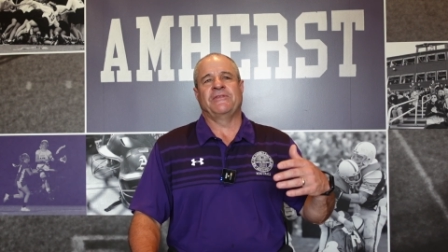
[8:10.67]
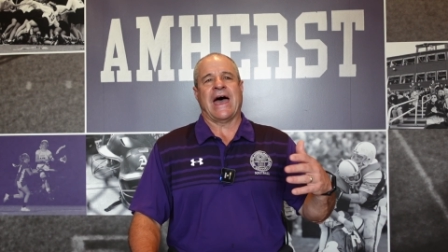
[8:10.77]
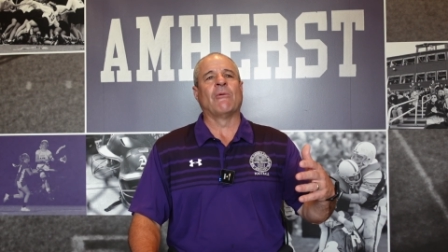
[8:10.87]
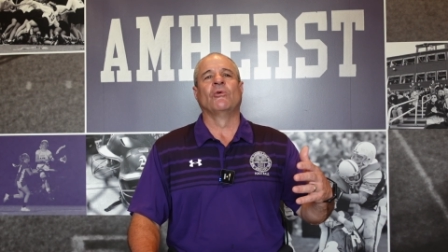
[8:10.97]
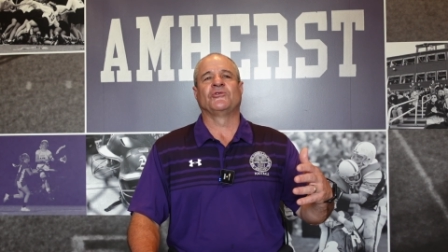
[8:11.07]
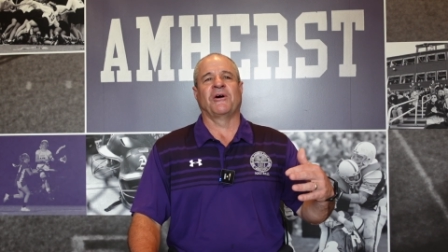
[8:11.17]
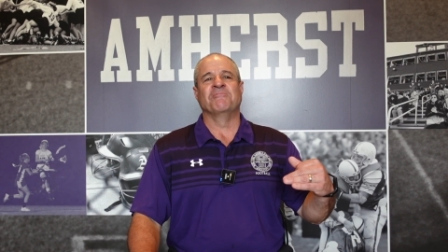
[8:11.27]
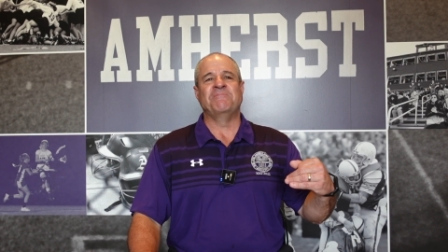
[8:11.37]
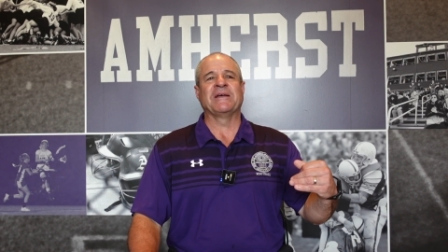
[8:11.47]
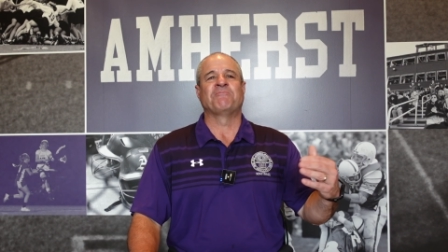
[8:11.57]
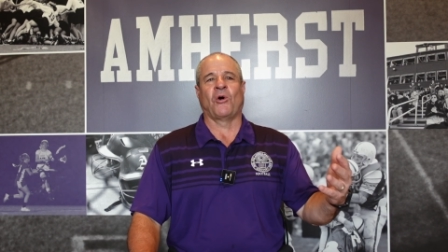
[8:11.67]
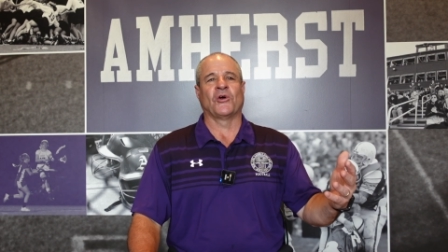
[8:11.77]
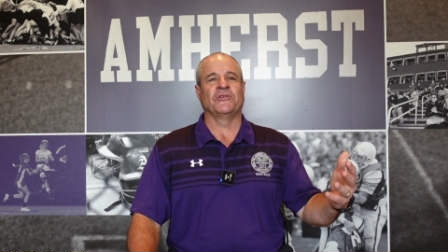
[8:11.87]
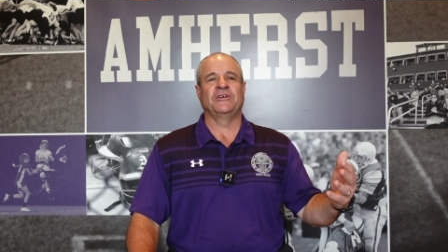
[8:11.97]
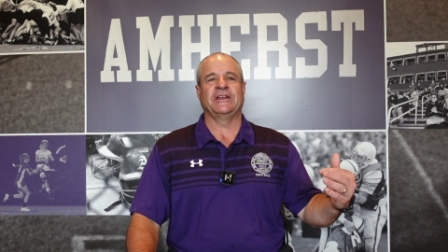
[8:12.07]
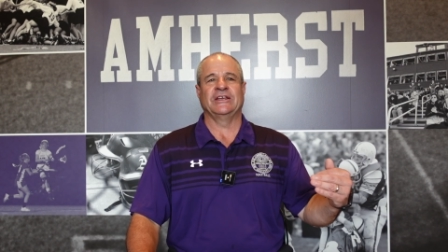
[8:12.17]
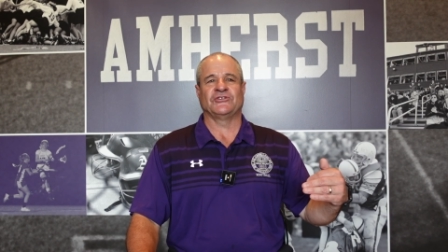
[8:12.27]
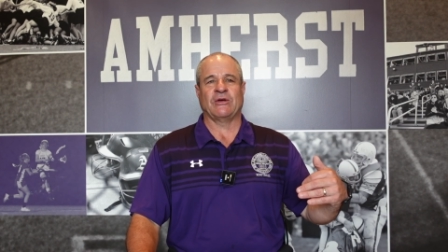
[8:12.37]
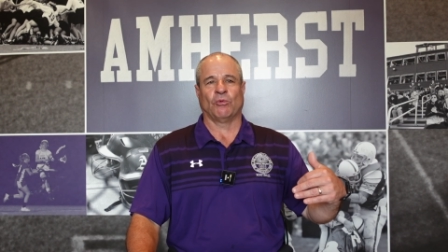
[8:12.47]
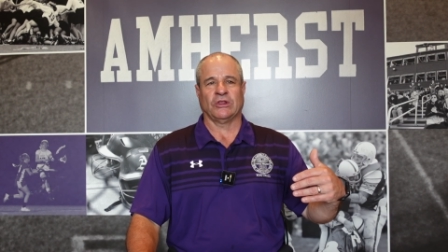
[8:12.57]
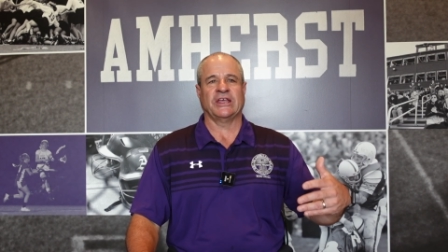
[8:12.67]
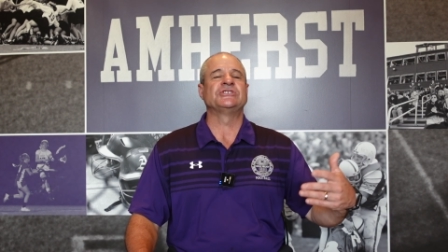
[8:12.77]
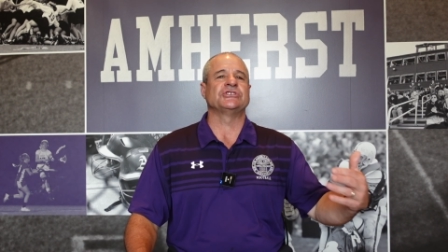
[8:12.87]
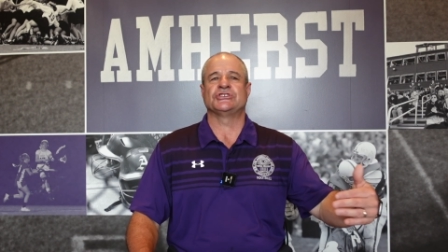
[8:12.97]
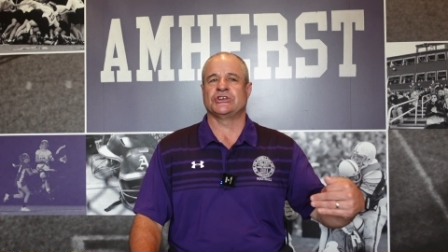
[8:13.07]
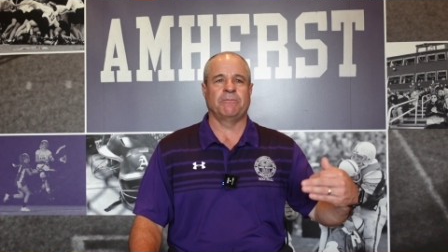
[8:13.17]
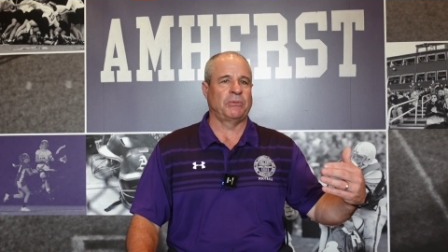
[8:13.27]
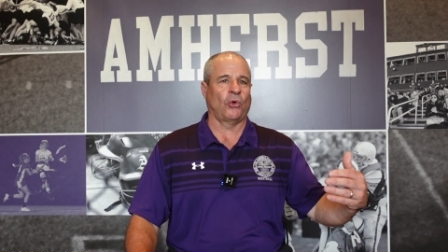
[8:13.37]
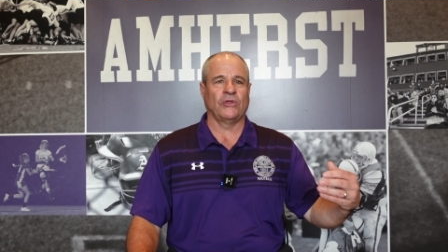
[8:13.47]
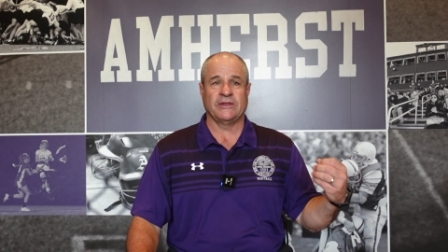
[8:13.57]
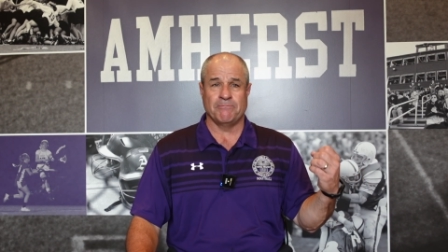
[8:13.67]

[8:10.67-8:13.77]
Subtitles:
That was a big part of it, is that relationship building,